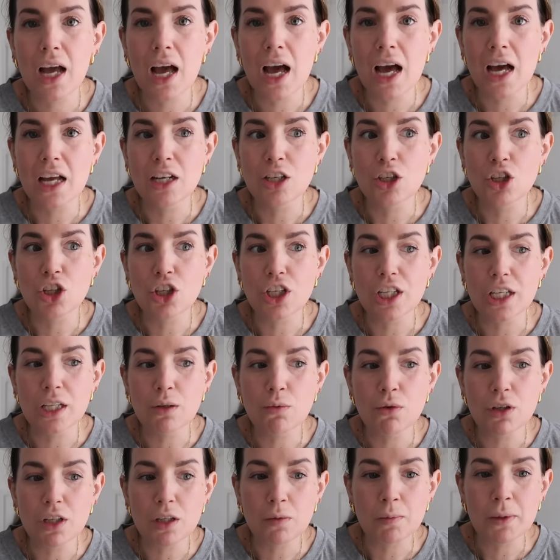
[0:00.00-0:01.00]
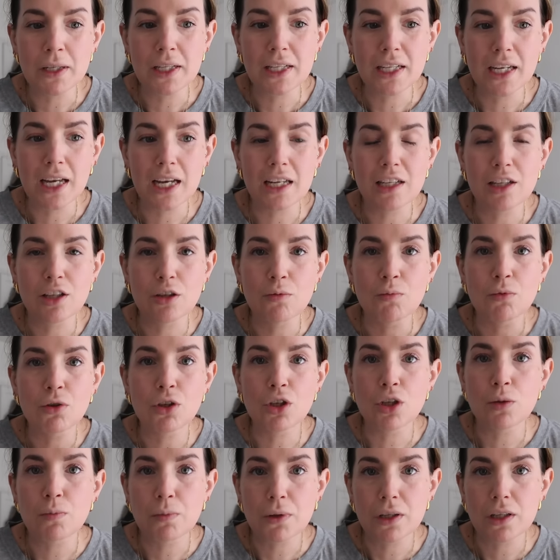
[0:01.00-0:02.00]
and she wants me to get some
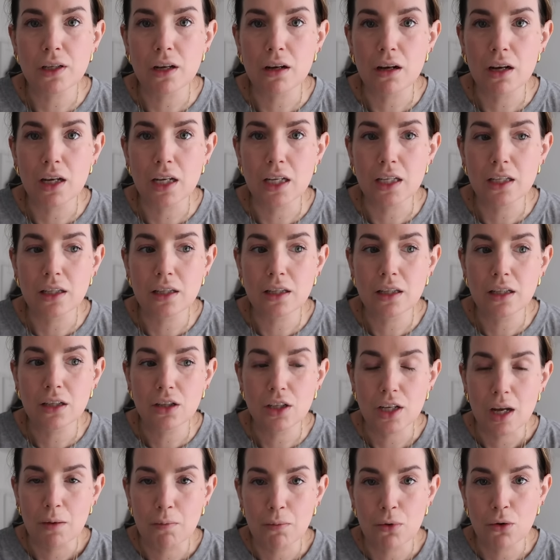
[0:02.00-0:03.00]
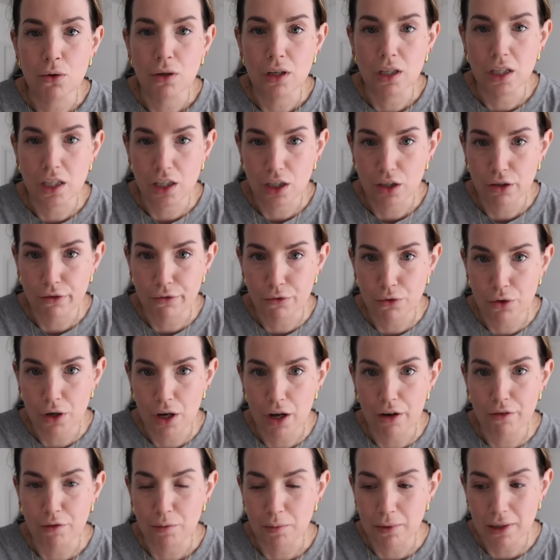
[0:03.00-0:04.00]
supersize shampoo and conditioner for
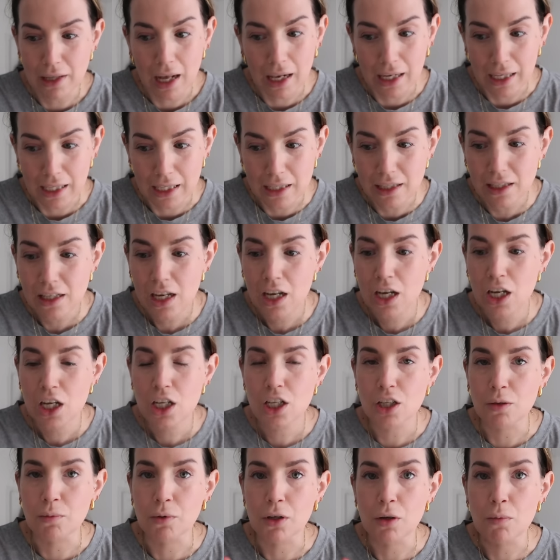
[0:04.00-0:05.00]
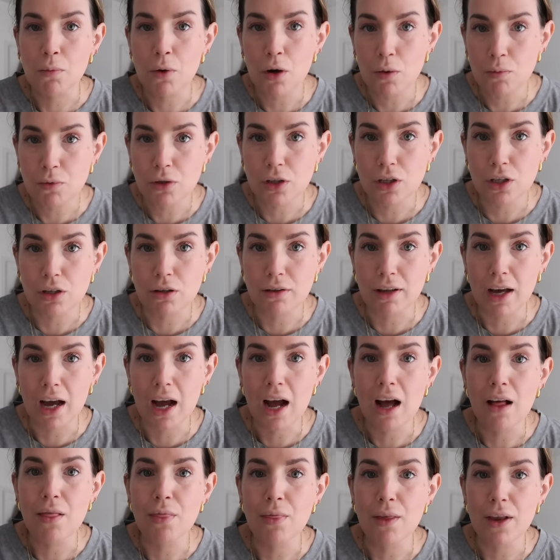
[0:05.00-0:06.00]
her from Sally's. So I'm gonna pop to do
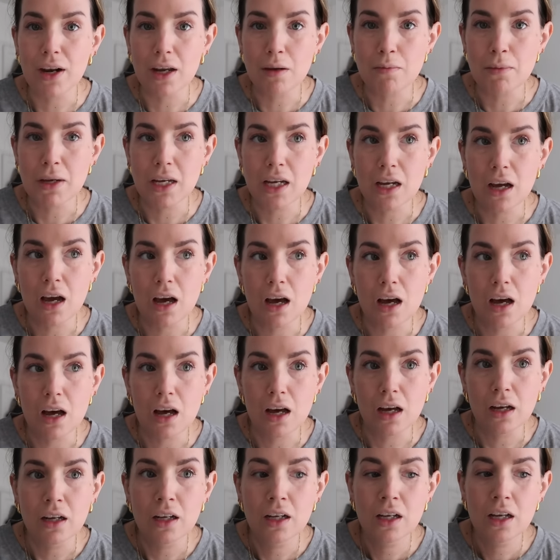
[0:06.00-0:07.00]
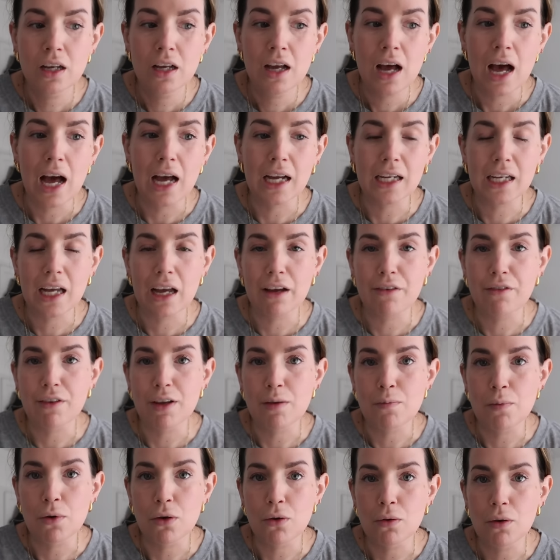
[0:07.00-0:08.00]
that, and then I'm meeting her at
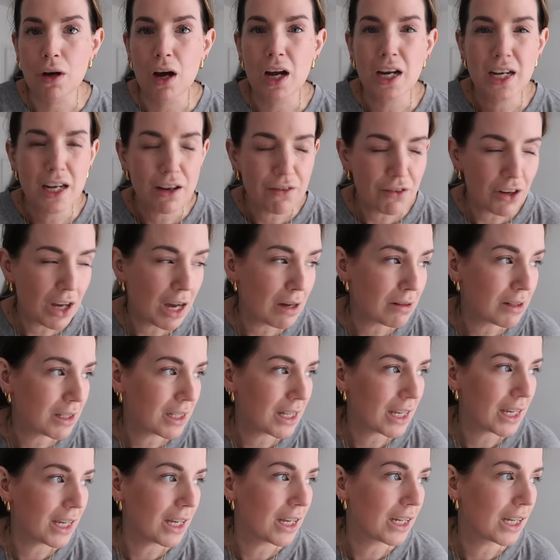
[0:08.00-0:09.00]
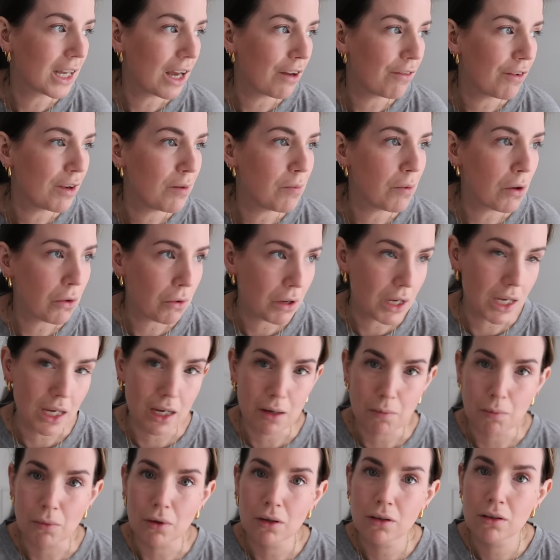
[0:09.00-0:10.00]
Cafe Bo, I never know how to say it, Cafe
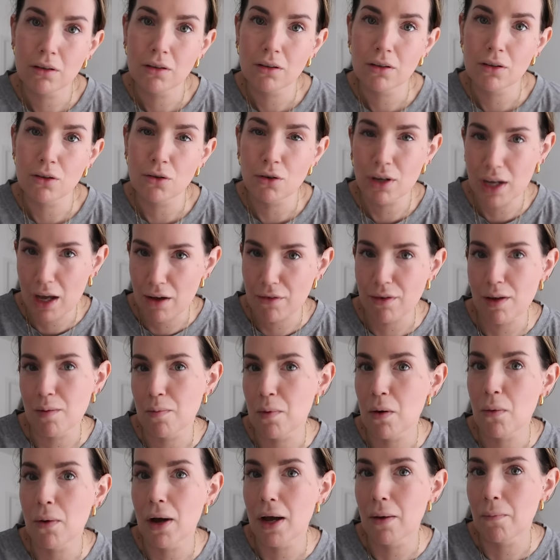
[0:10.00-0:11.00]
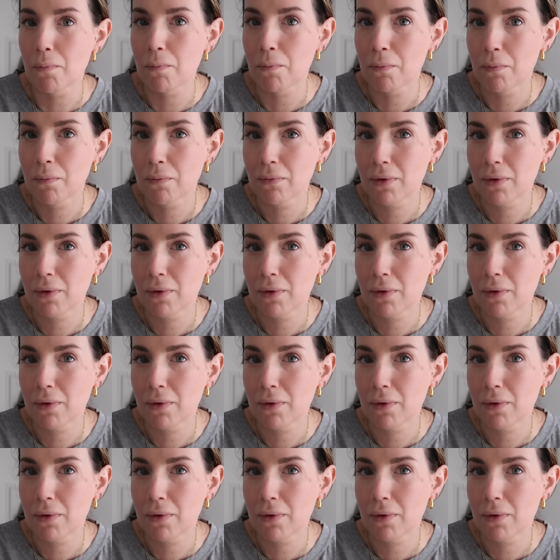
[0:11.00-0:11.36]
Boheme. Or Cafe Bohème.